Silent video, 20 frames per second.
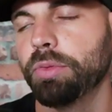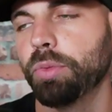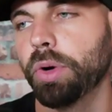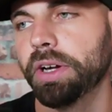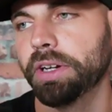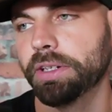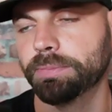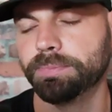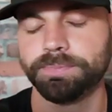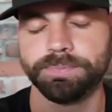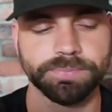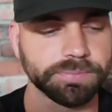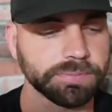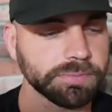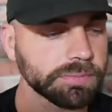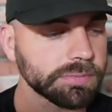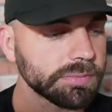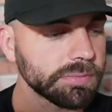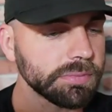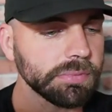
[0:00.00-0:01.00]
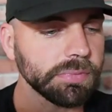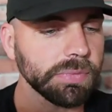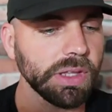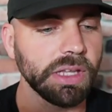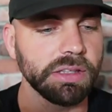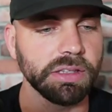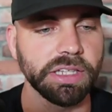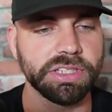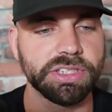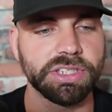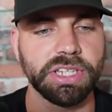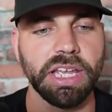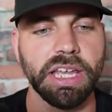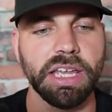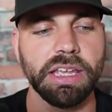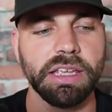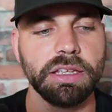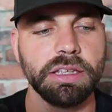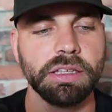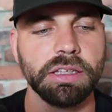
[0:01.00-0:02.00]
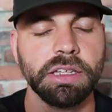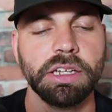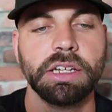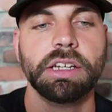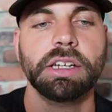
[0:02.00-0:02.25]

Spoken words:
Where let's say